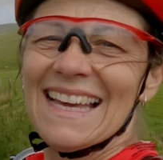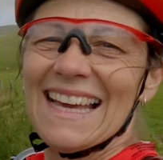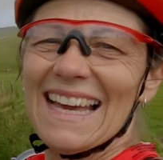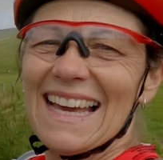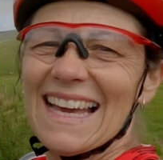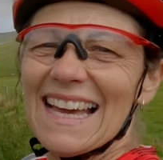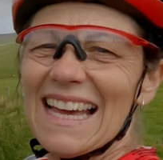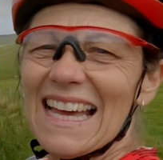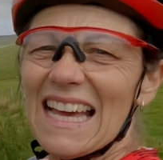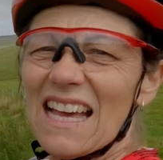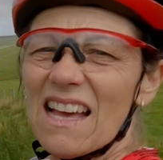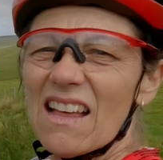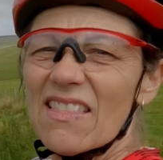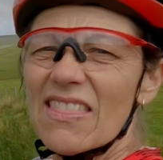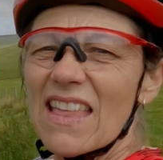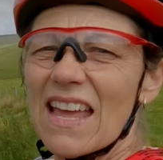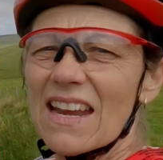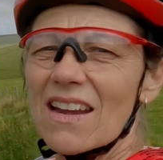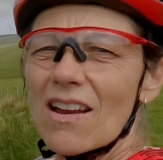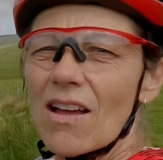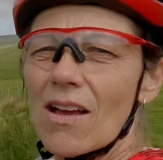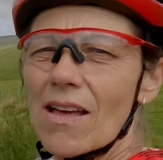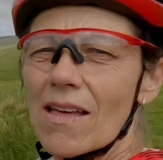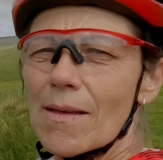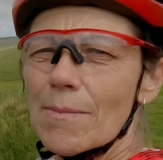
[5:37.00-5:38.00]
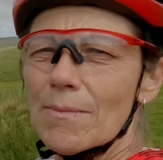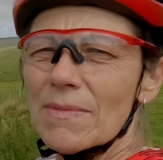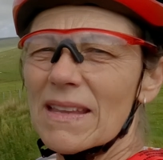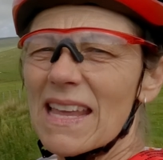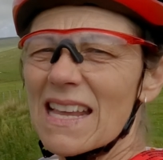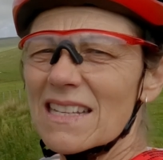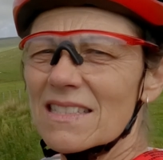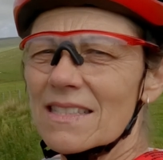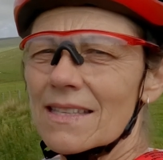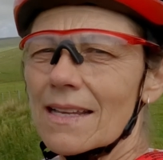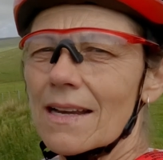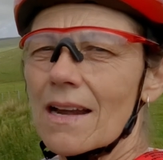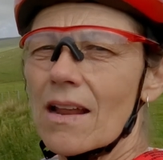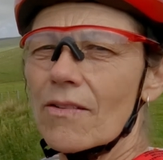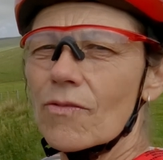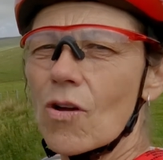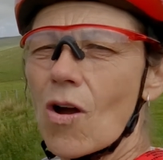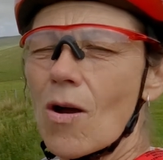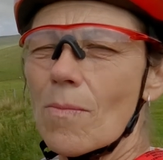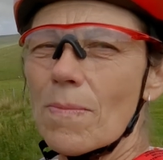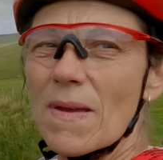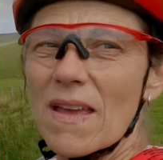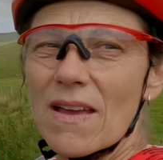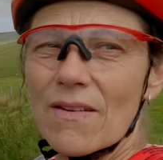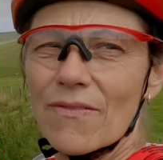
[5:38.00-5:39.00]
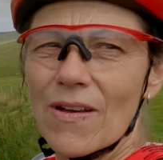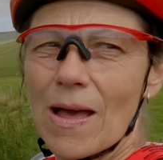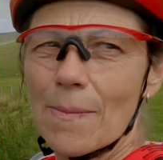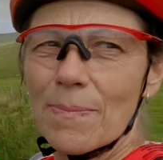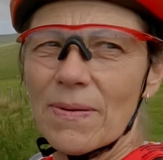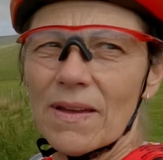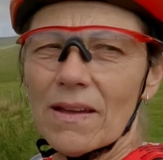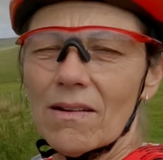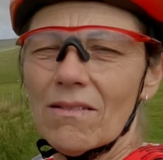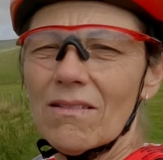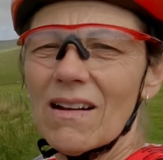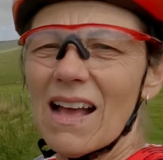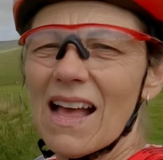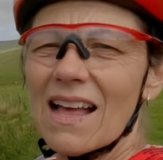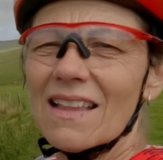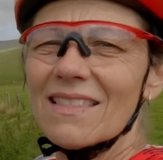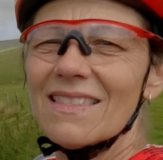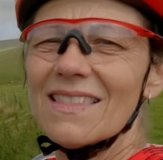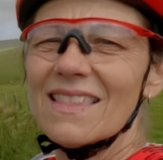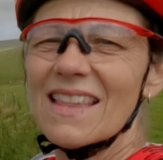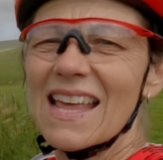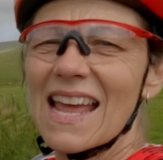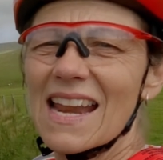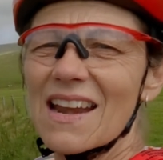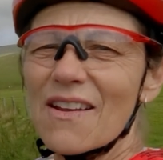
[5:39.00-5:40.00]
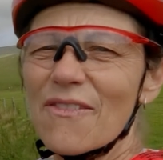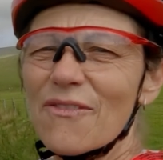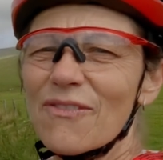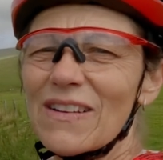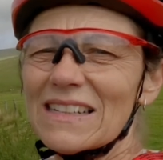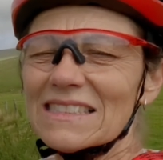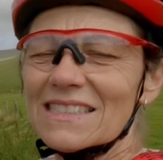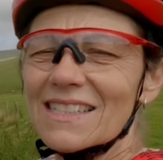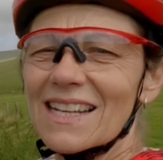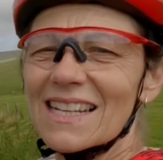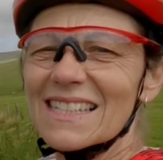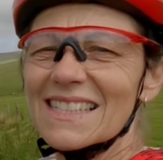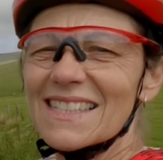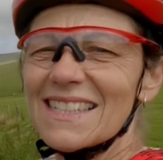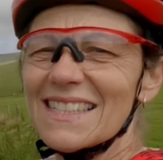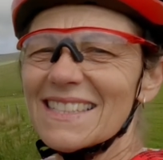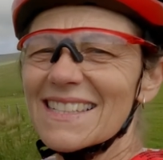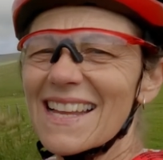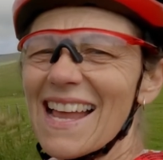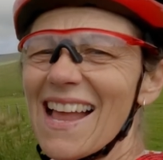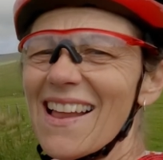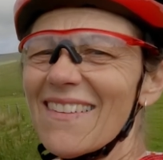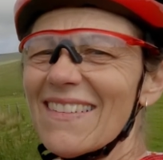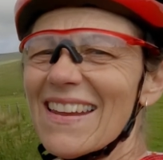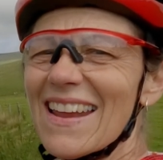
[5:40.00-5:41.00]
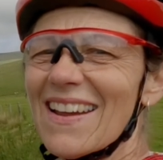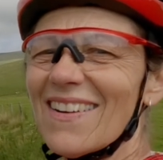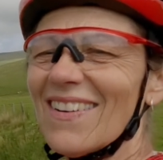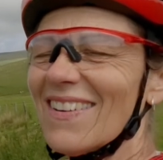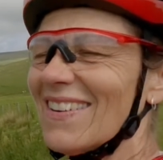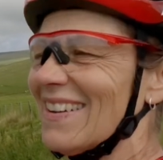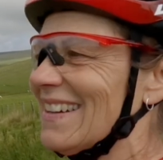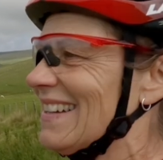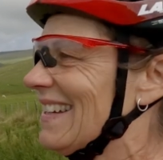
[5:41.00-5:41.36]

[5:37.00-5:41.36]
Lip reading: And then I am guessing I've got a bit of uphill and then a fantastic downhill.